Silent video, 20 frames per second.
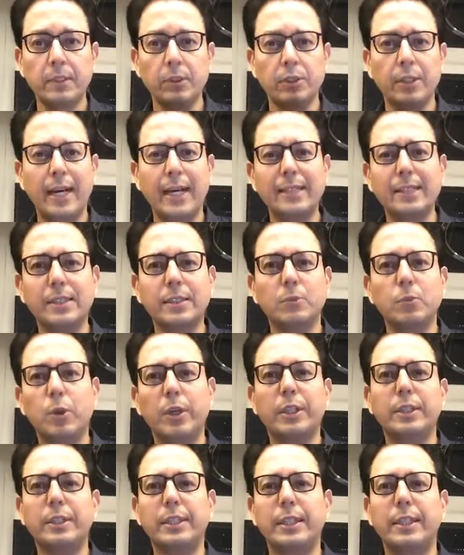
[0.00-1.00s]
that's what
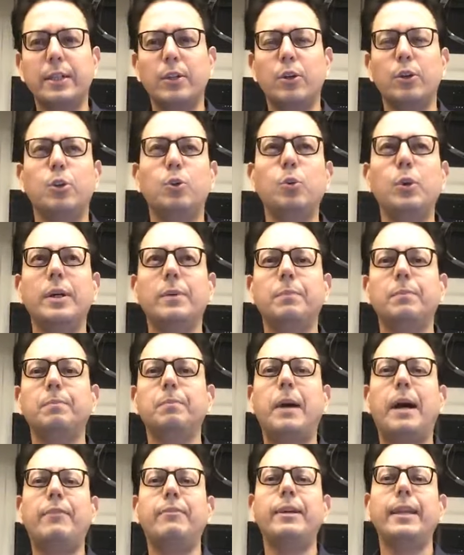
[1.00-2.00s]
is needed. Or do a
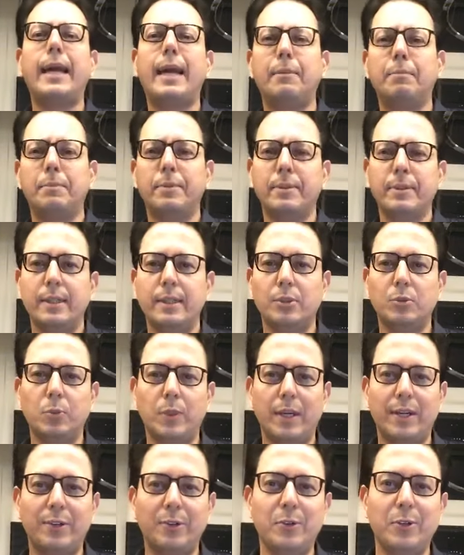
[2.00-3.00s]
power nap as
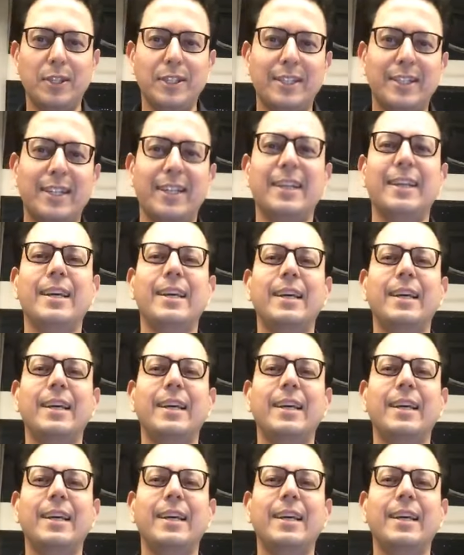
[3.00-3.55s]
well during the day.